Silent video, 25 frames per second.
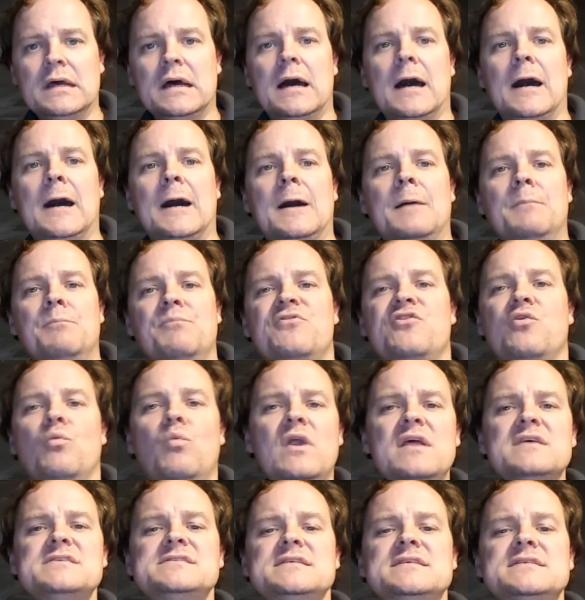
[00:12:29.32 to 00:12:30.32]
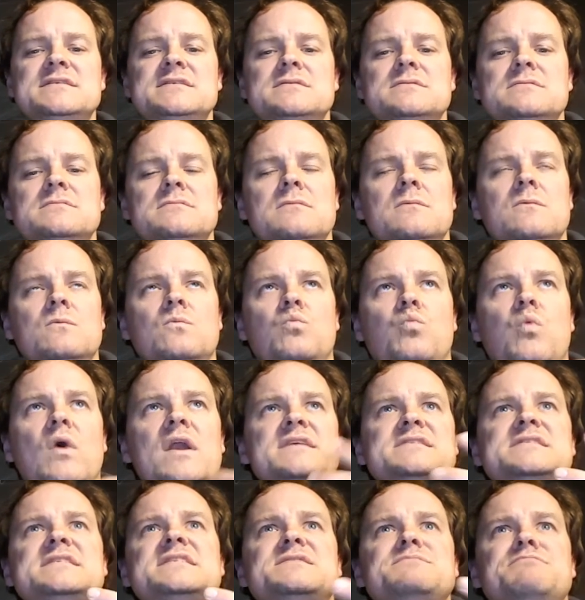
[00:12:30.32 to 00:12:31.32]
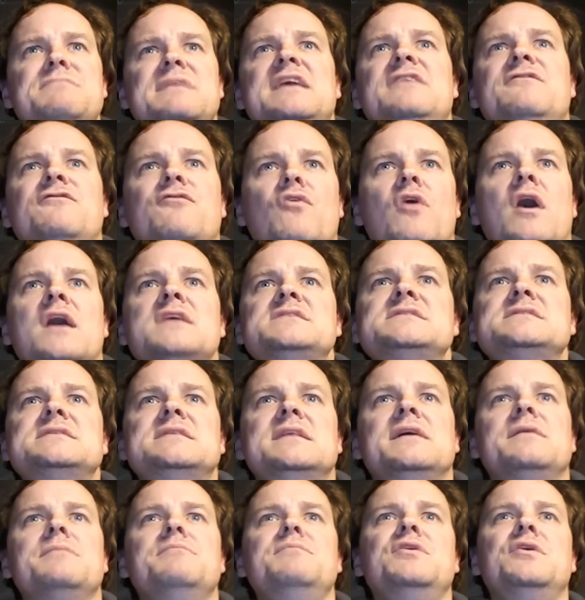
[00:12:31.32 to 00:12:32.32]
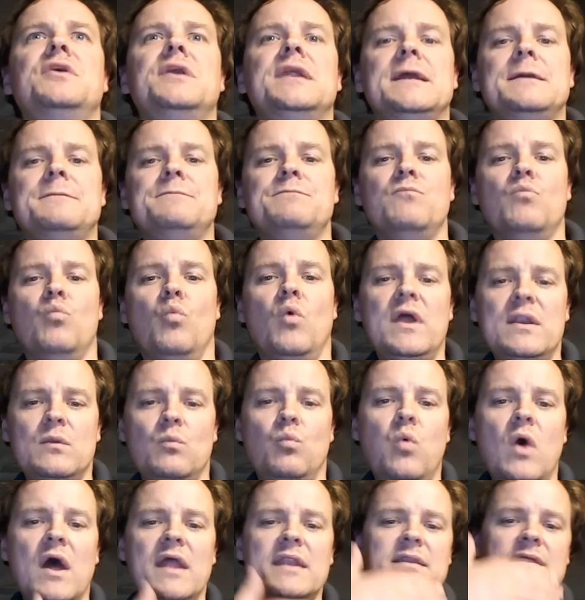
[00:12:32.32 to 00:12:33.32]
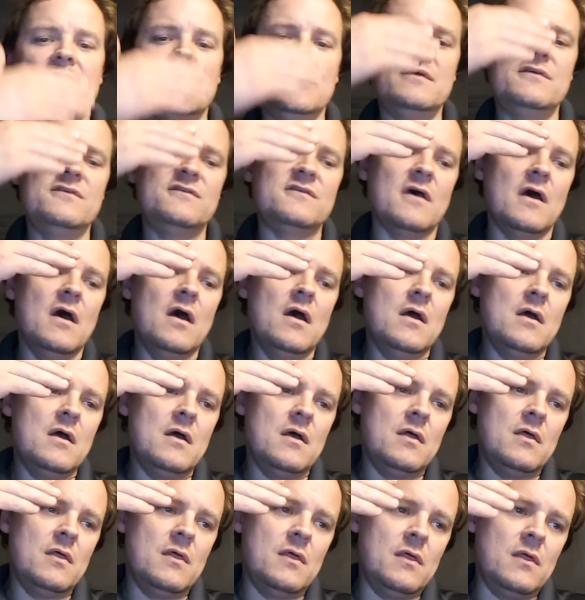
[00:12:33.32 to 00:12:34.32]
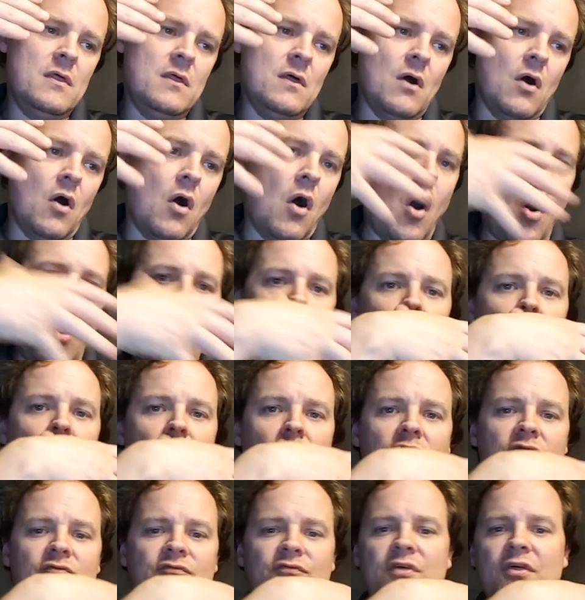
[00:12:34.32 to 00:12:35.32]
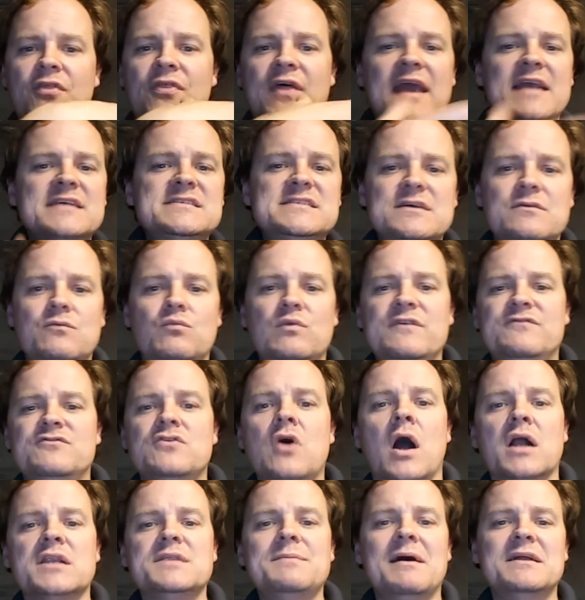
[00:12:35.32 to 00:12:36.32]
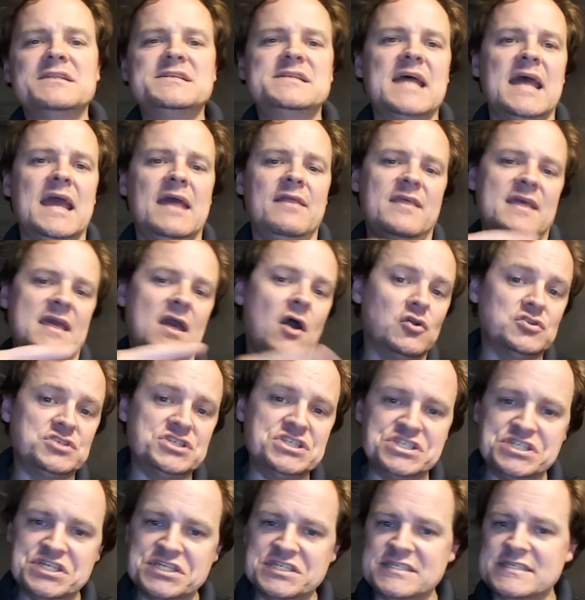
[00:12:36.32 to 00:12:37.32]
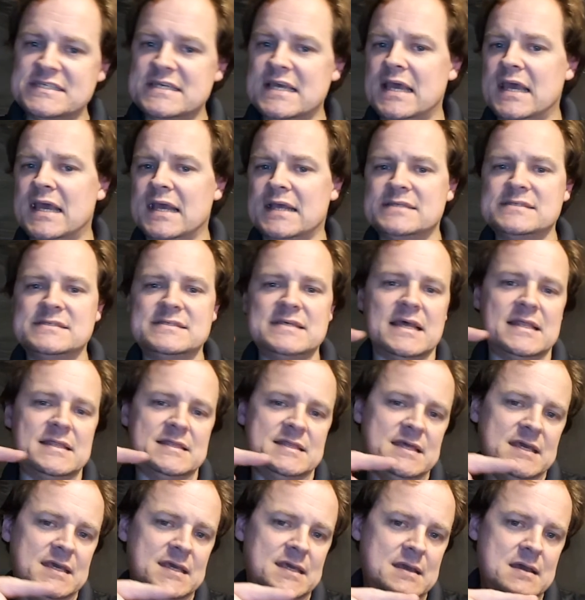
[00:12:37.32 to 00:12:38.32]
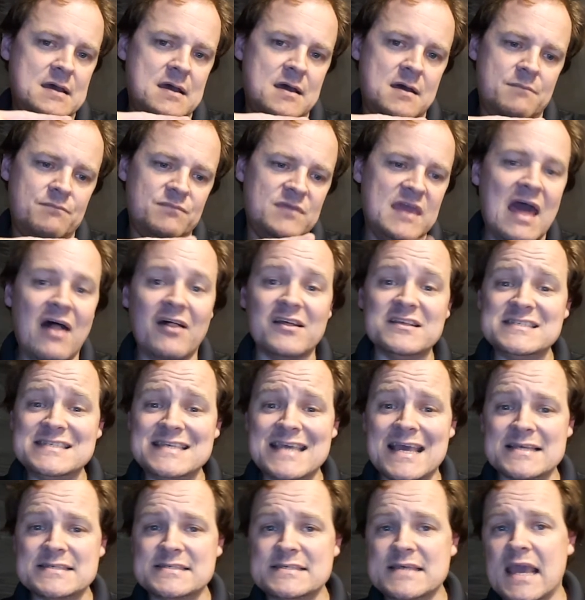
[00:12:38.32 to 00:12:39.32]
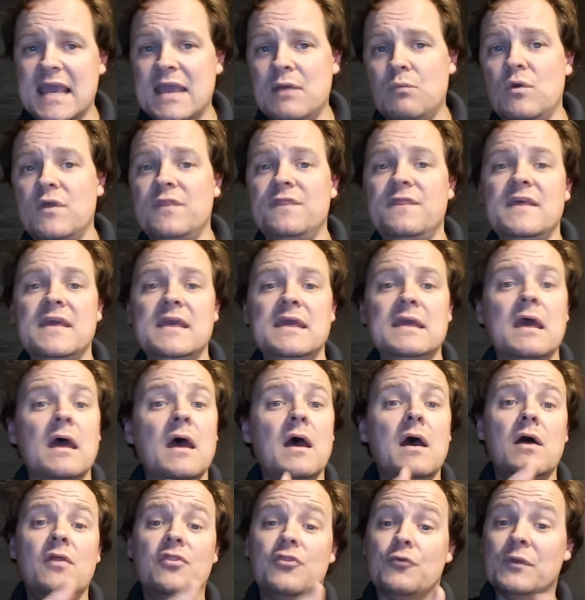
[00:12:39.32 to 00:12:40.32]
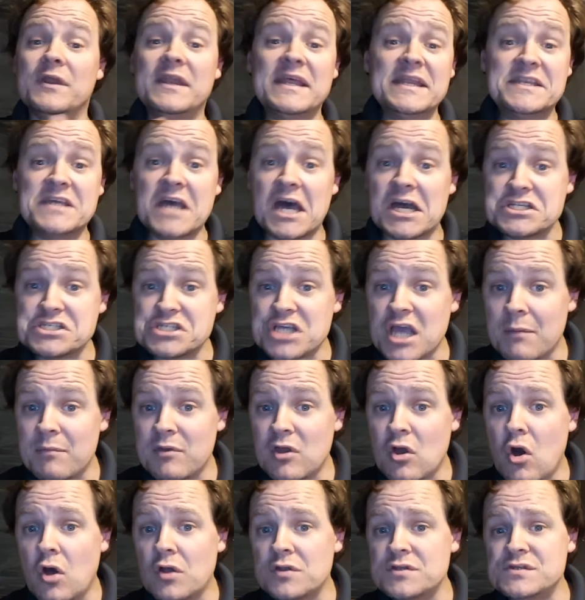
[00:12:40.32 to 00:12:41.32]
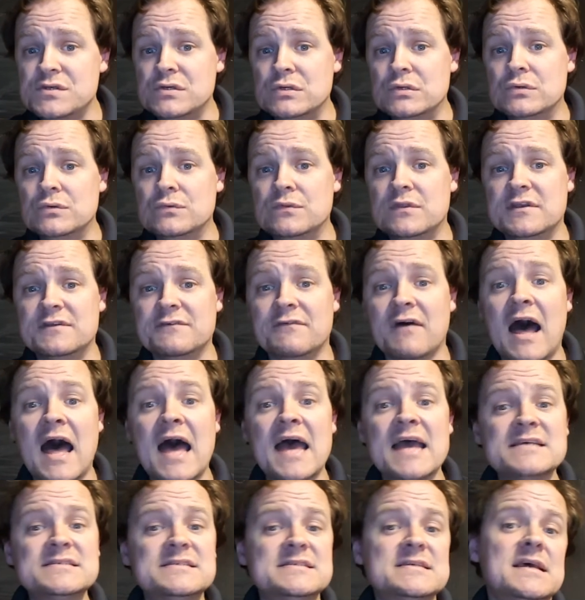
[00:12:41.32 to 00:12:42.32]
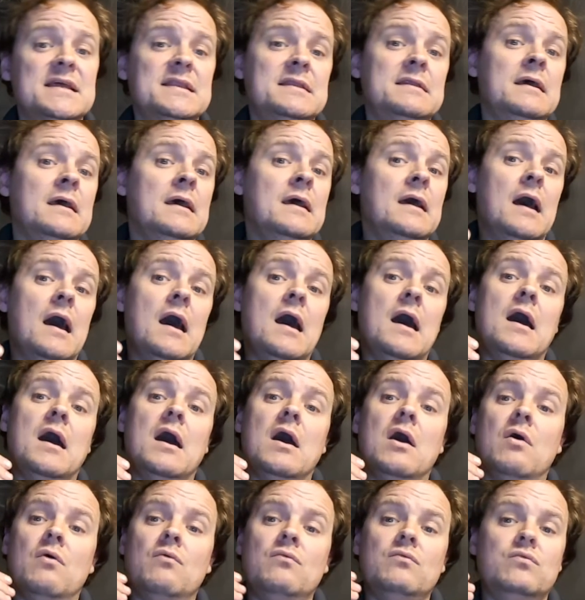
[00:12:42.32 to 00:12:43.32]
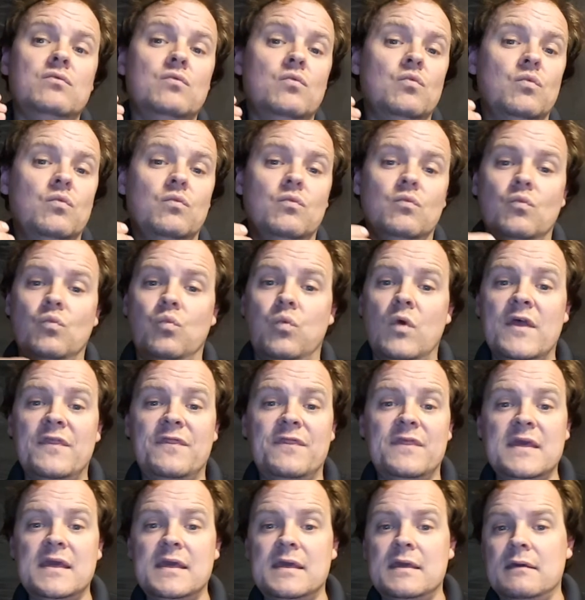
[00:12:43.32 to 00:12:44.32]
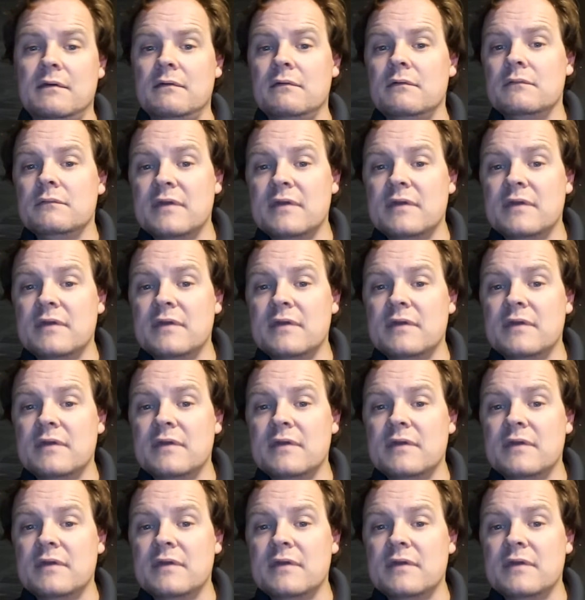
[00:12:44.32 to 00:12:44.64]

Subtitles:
So what does this mean for us in the community? What does all of the things that we've talked about today, the LGG6 and the Galaxy S8 with the 3D Touch coming onto the device, and with the